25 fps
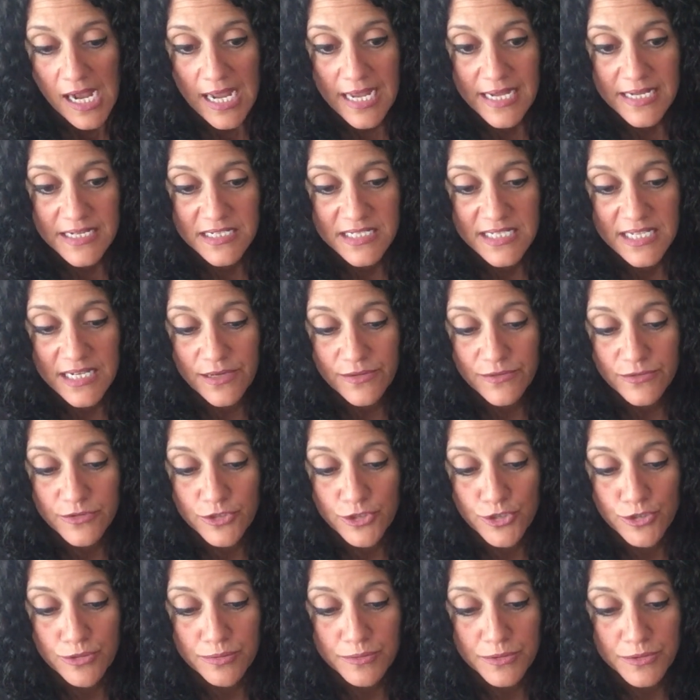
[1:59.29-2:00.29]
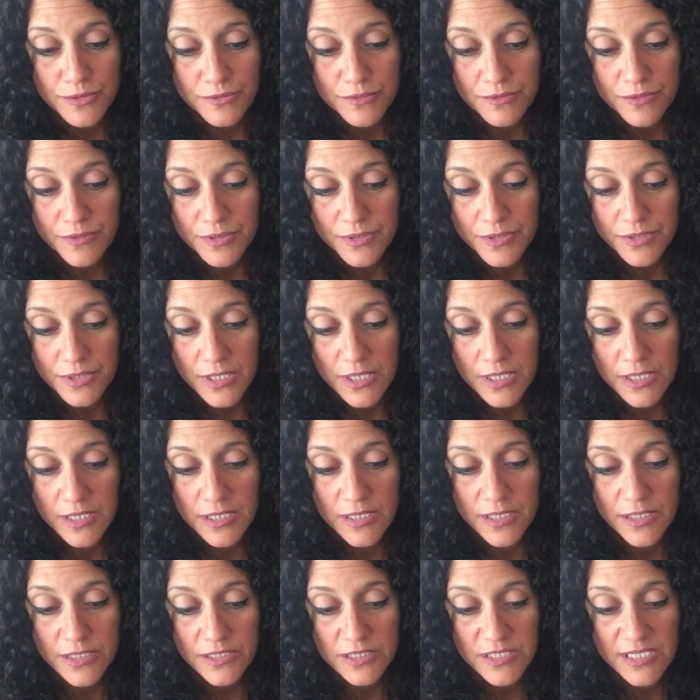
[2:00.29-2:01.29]
and tell the truth,
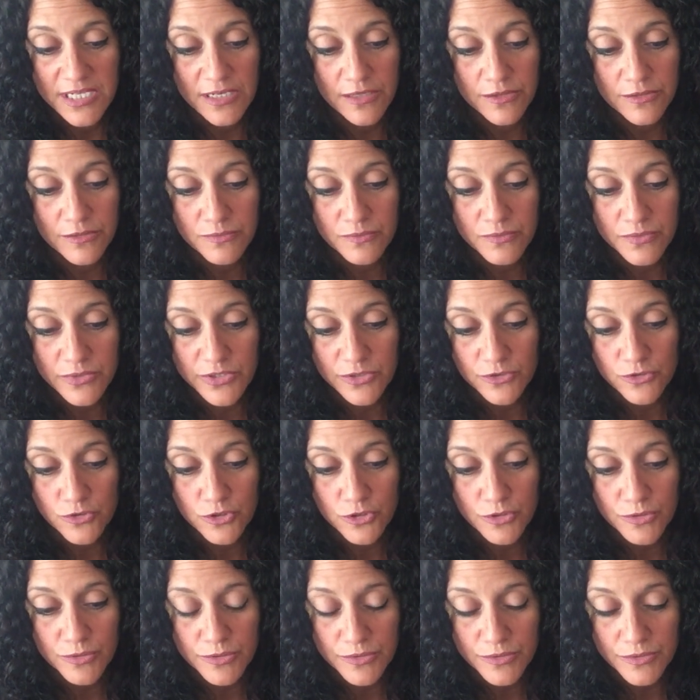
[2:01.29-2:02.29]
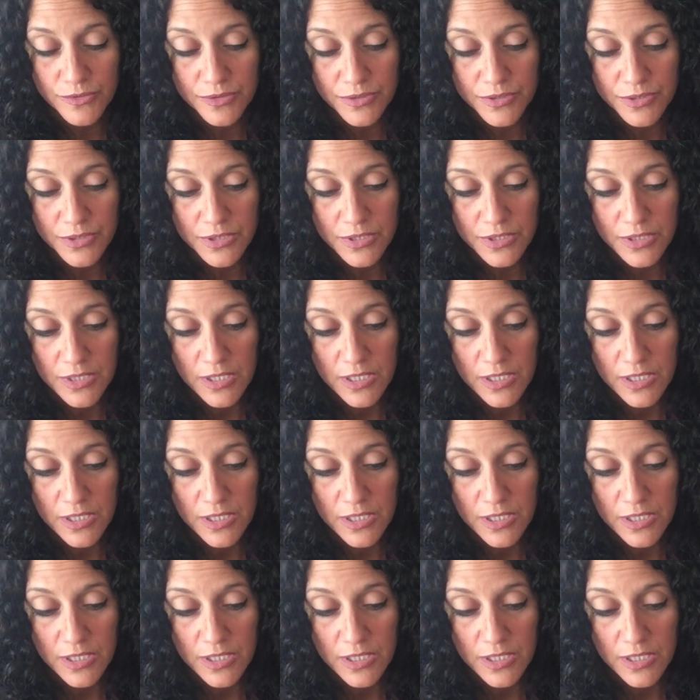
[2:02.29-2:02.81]
tell the real truth